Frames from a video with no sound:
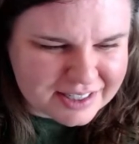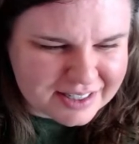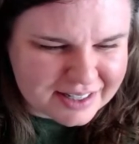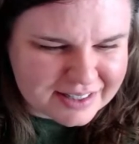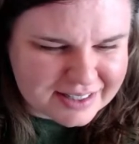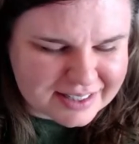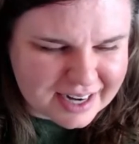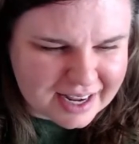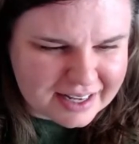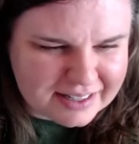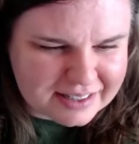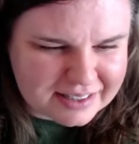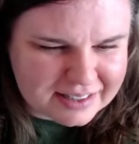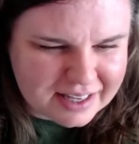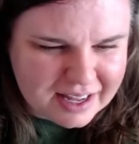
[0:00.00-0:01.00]
That's
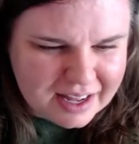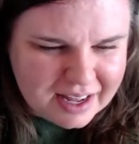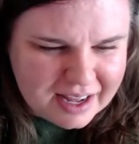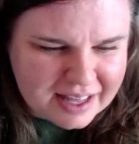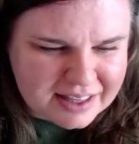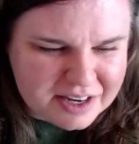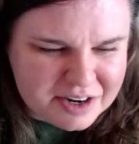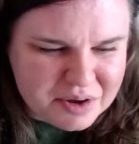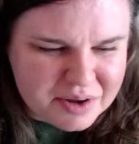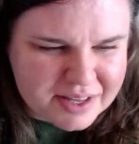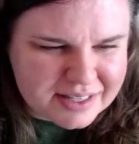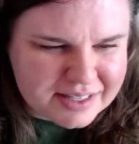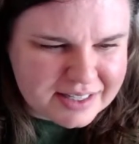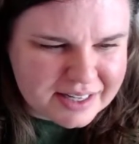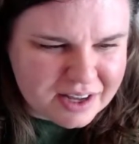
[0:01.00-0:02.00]
nice. And then you can
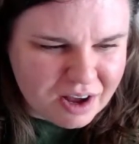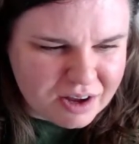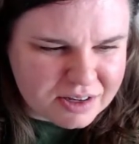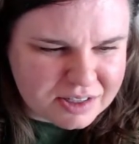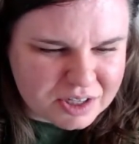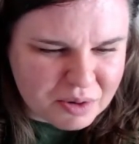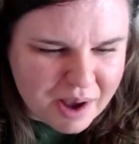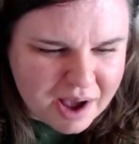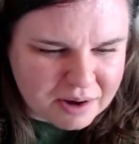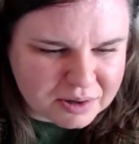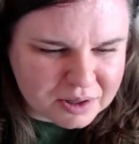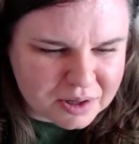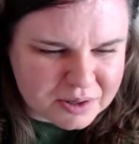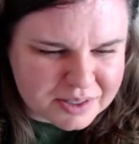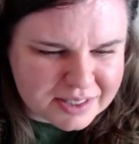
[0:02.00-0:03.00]
see also how
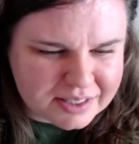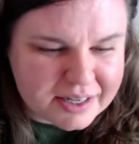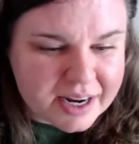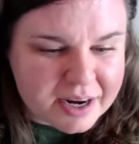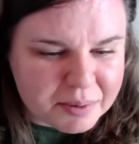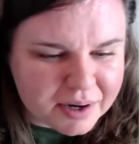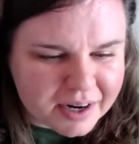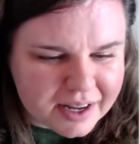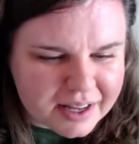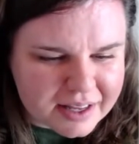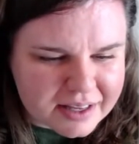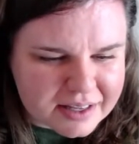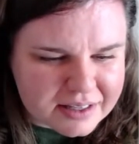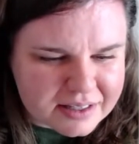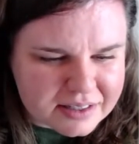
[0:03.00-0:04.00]
close the neighbor
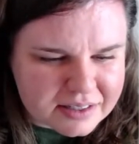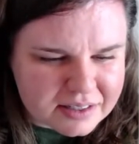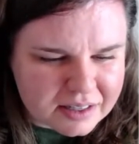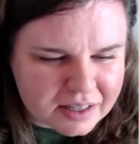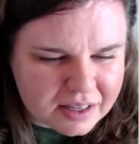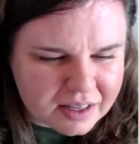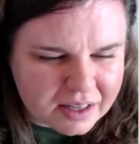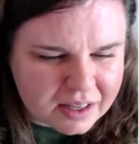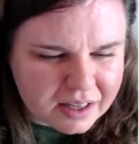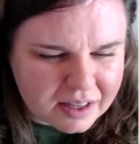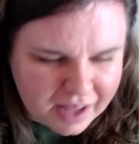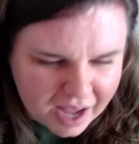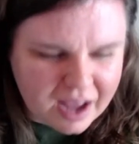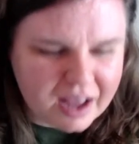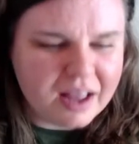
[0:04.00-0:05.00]
is.
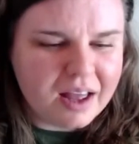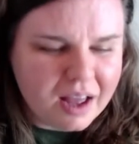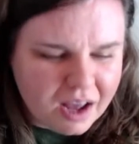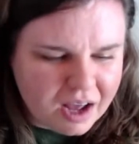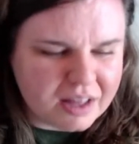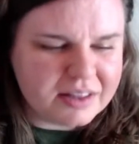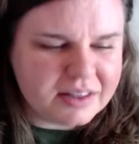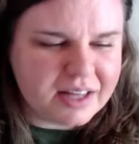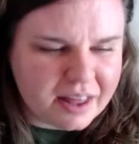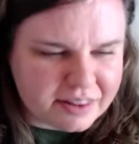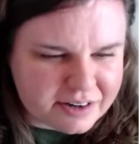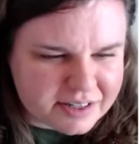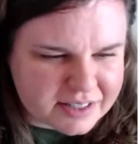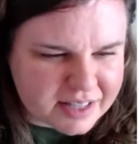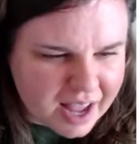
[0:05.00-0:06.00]
Yeah, on the other
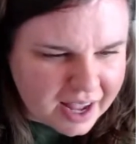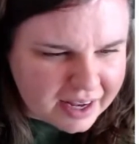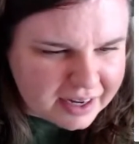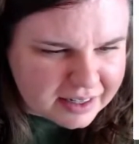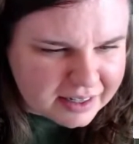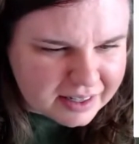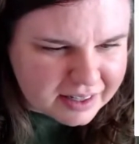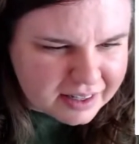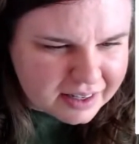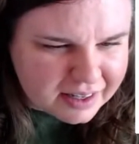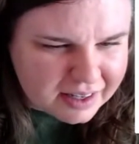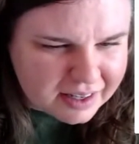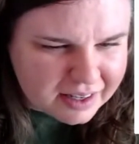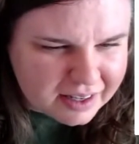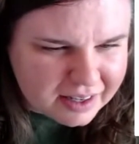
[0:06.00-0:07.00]
side.
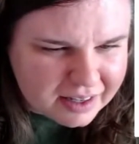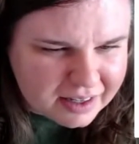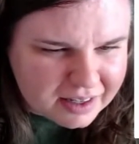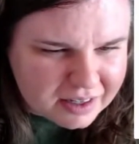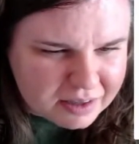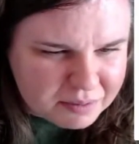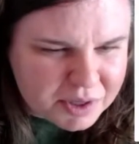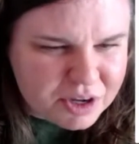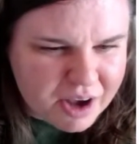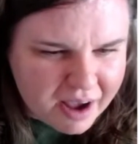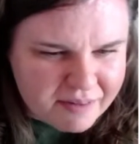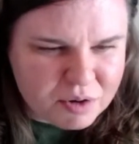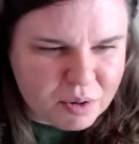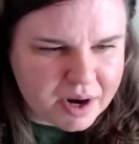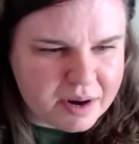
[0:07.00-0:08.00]
But you
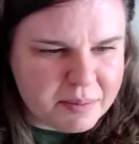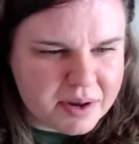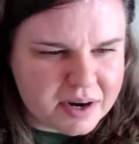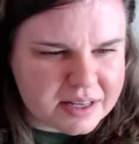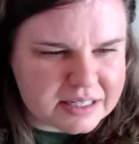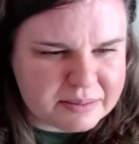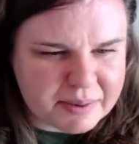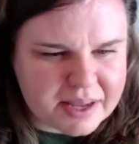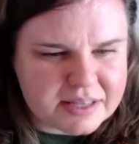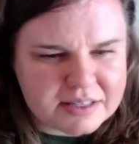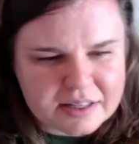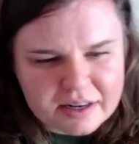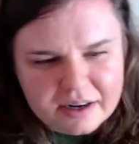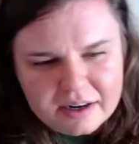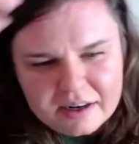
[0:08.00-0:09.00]
have quite a bit of space
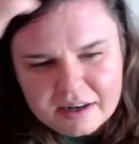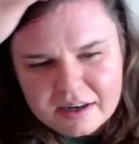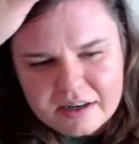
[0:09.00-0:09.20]
there.